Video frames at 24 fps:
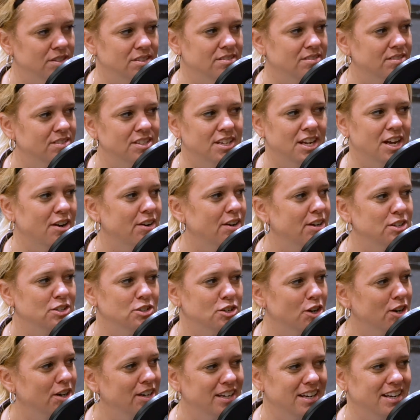scary and
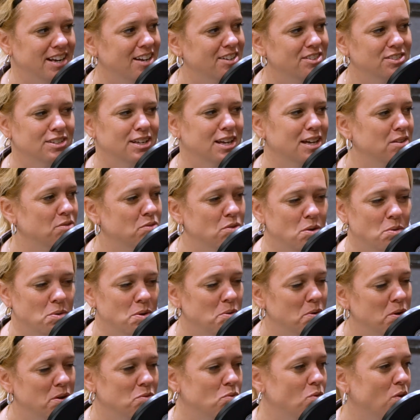dark and outside of what we
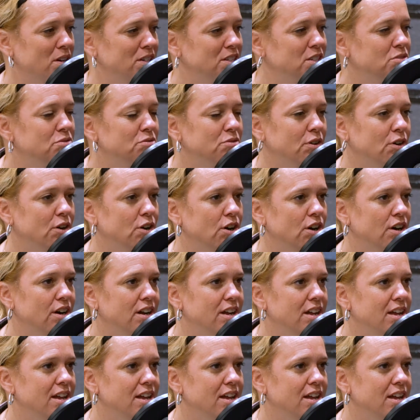would have wanted for her.